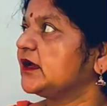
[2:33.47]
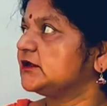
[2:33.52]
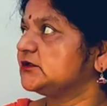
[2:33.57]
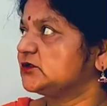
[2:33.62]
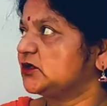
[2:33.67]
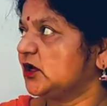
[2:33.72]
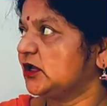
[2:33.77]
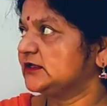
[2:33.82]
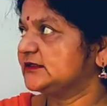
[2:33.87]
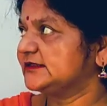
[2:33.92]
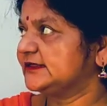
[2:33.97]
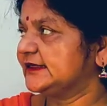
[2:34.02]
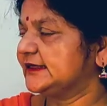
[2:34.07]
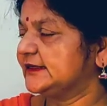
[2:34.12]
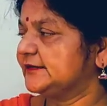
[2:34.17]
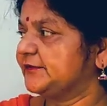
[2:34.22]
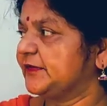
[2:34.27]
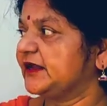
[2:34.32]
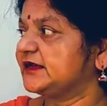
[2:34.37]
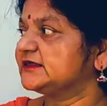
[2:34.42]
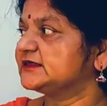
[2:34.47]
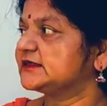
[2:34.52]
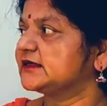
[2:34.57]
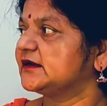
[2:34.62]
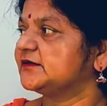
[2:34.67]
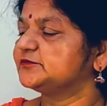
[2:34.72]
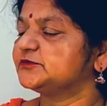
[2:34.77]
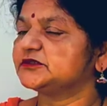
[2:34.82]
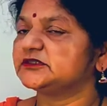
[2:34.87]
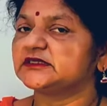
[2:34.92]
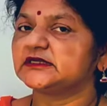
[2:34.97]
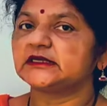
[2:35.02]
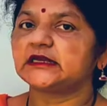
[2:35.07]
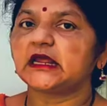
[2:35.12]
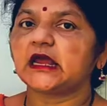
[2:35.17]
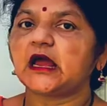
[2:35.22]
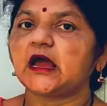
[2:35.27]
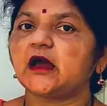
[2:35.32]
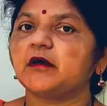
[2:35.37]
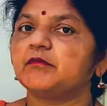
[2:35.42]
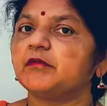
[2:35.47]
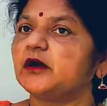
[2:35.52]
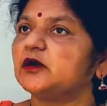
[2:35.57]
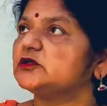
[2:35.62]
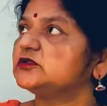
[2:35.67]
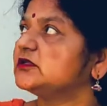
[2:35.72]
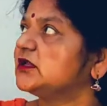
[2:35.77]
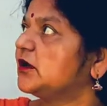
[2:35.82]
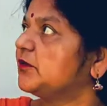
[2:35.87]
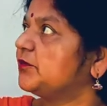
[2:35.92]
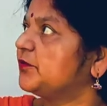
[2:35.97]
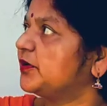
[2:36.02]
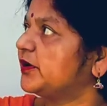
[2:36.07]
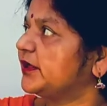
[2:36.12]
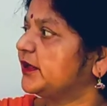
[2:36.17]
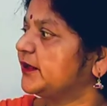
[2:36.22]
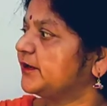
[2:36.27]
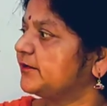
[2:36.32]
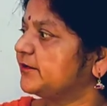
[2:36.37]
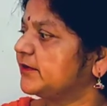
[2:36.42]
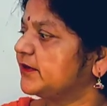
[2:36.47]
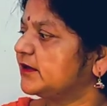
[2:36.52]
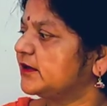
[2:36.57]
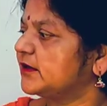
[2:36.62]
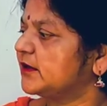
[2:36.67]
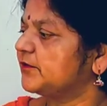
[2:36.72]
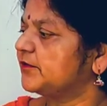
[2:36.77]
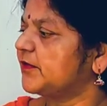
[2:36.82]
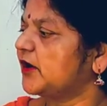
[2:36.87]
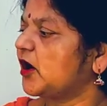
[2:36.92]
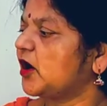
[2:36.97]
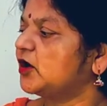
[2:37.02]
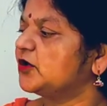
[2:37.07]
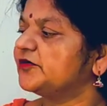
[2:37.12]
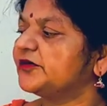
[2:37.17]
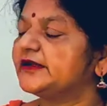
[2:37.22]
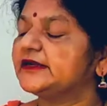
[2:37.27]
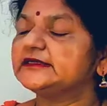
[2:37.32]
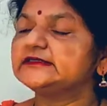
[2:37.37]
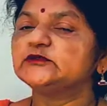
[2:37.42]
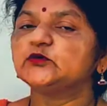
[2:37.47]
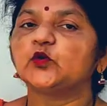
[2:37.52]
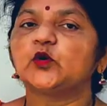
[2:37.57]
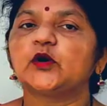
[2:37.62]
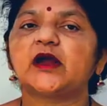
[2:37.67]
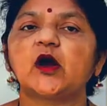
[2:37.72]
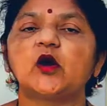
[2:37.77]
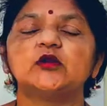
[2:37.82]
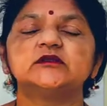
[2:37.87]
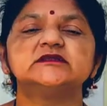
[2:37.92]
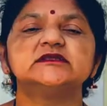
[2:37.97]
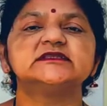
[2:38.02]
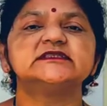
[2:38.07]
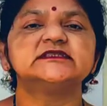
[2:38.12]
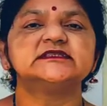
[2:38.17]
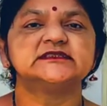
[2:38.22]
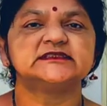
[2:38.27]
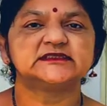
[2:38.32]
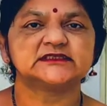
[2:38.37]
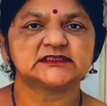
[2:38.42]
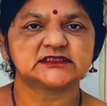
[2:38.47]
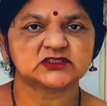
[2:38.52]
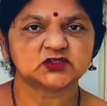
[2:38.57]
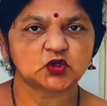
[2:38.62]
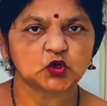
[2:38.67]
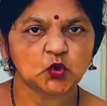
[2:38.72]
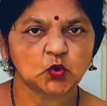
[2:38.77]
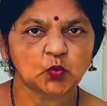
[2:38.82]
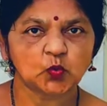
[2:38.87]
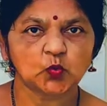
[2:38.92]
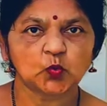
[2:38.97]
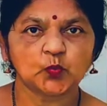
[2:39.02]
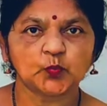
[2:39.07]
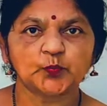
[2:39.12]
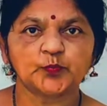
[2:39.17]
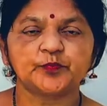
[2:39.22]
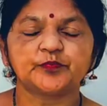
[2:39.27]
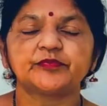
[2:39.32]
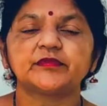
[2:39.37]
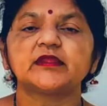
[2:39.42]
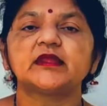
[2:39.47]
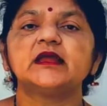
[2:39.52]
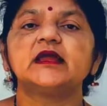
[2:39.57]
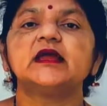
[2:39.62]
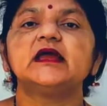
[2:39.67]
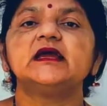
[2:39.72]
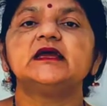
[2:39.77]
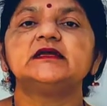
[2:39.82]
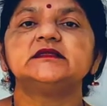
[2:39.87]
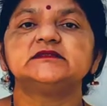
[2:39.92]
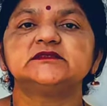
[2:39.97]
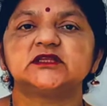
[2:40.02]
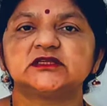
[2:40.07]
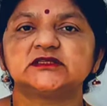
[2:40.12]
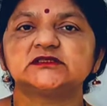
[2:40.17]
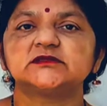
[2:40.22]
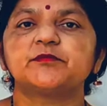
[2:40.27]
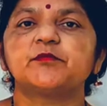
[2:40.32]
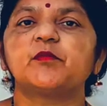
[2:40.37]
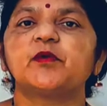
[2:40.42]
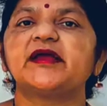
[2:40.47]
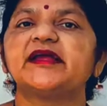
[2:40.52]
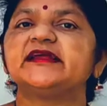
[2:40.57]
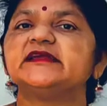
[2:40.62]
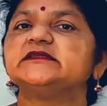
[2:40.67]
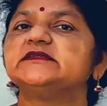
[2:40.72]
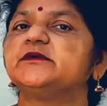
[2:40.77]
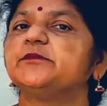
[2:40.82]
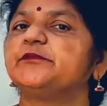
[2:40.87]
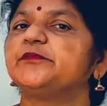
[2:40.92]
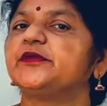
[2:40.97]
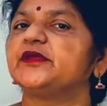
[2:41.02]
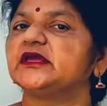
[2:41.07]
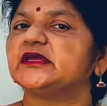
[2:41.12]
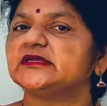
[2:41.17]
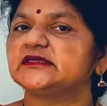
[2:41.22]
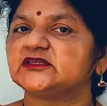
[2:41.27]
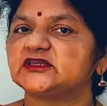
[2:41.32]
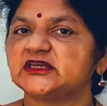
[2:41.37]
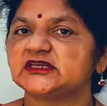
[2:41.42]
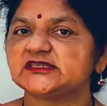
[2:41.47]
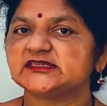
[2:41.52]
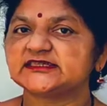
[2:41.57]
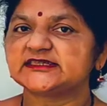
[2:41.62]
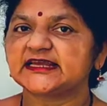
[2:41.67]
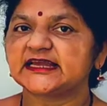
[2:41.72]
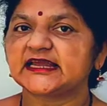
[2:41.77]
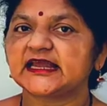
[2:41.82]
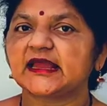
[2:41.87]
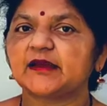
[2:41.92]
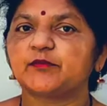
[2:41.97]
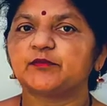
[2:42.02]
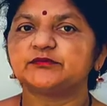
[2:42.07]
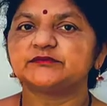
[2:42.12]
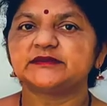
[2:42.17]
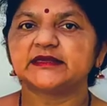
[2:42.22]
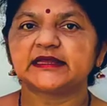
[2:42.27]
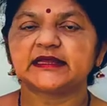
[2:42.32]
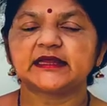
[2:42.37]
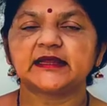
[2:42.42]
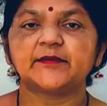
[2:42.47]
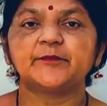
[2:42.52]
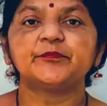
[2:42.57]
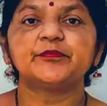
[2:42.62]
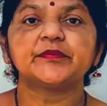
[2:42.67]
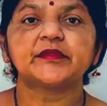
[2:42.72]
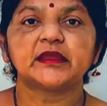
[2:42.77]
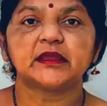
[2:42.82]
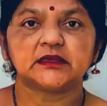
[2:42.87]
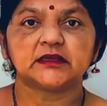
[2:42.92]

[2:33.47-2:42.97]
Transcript: Now a brief description about the poem, Where Do All the Teachers Go? This is a very interesting topic.